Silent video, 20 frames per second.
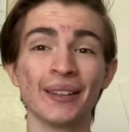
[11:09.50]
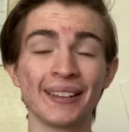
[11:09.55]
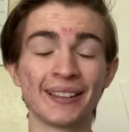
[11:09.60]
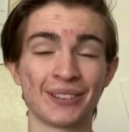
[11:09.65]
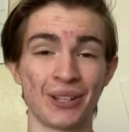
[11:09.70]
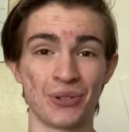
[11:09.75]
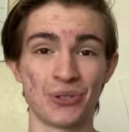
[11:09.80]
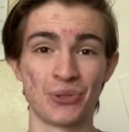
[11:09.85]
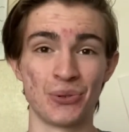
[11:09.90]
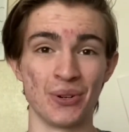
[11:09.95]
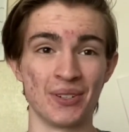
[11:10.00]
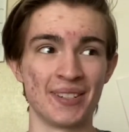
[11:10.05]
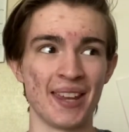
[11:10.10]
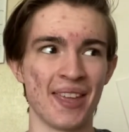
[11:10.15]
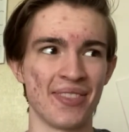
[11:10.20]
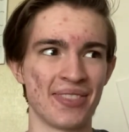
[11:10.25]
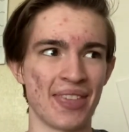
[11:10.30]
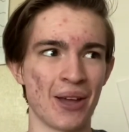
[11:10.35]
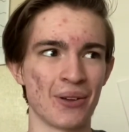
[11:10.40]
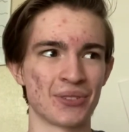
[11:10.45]
close to a
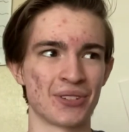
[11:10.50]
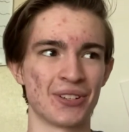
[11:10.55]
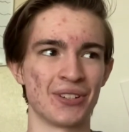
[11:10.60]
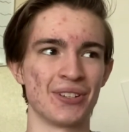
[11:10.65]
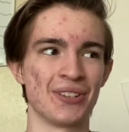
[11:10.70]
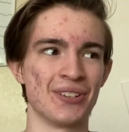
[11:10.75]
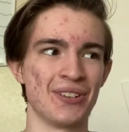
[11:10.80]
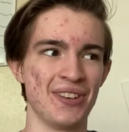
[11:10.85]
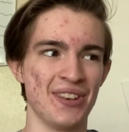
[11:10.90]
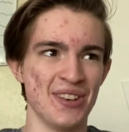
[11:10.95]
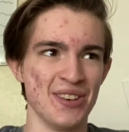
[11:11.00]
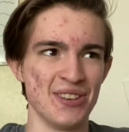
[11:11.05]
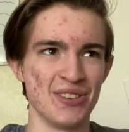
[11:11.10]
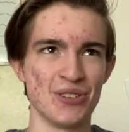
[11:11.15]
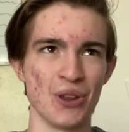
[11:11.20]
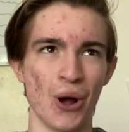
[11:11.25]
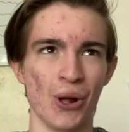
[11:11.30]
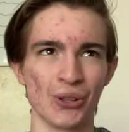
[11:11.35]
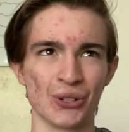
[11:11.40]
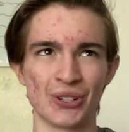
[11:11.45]

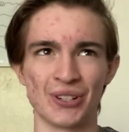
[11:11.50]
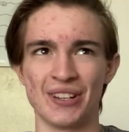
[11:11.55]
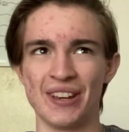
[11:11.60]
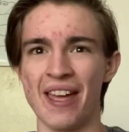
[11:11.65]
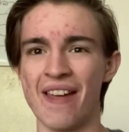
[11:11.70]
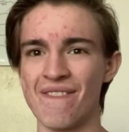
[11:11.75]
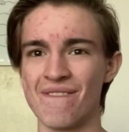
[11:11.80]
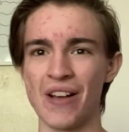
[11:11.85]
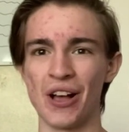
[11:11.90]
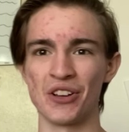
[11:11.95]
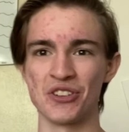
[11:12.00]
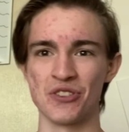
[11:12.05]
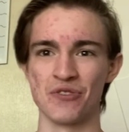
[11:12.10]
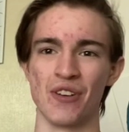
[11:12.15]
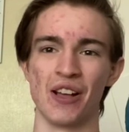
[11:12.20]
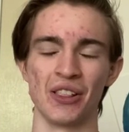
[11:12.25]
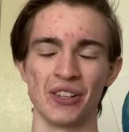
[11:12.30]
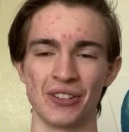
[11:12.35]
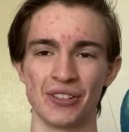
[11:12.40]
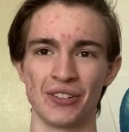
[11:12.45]
$10,000 net
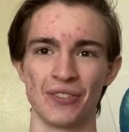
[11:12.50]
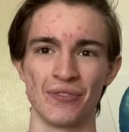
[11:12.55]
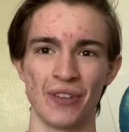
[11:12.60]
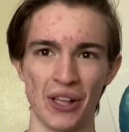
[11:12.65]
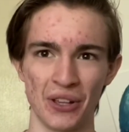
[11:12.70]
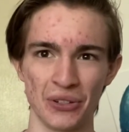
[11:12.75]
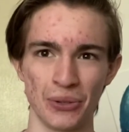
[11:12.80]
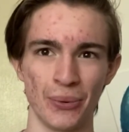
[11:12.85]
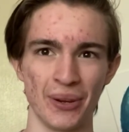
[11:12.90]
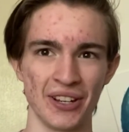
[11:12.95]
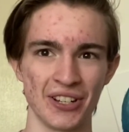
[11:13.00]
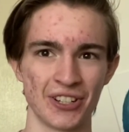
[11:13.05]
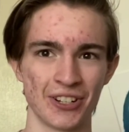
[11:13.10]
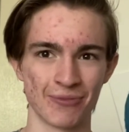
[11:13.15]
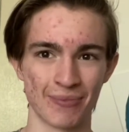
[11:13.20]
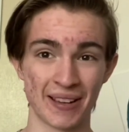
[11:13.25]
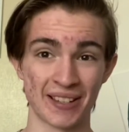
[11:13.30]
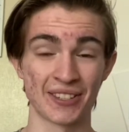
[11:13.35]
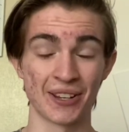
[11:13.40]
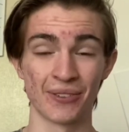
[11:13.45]
valuation of
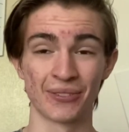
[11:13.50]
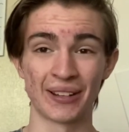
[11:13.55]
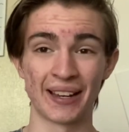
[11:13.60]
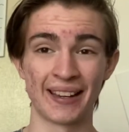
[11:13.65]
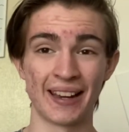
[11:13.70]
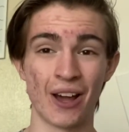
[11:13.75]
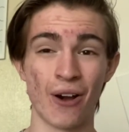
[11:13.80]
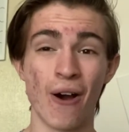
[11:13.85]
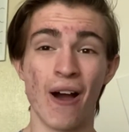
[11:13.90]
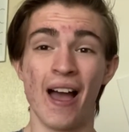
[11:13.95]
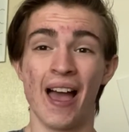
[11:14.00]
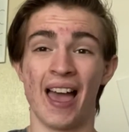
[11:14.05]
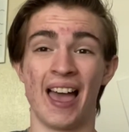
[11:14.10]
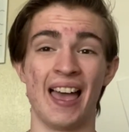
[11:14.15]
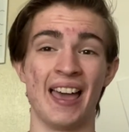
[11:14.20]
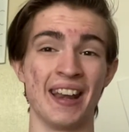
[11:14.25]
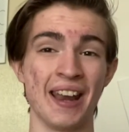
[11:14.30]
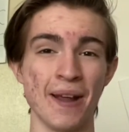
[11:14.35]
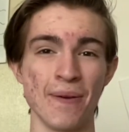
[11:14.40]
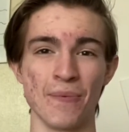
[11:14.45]
myself right now,
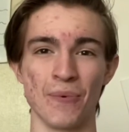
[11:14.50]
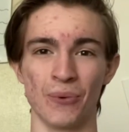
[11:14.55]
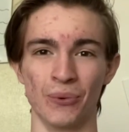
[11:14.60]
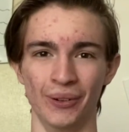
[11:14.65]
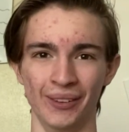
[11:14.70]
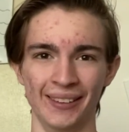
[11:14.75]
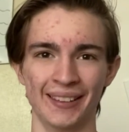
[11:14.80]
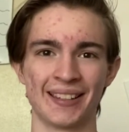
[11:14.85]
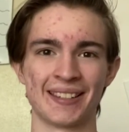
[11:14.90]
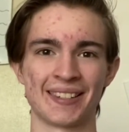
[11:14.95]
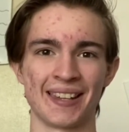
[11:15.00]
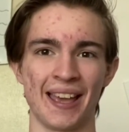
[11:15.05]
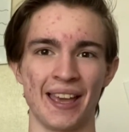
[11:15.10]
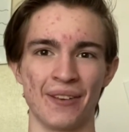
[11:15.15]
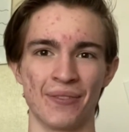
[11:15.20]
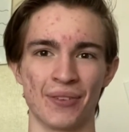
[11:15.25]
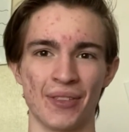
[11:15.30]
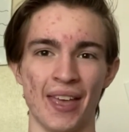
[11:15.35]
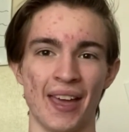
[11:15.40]
and I'm really excited for that.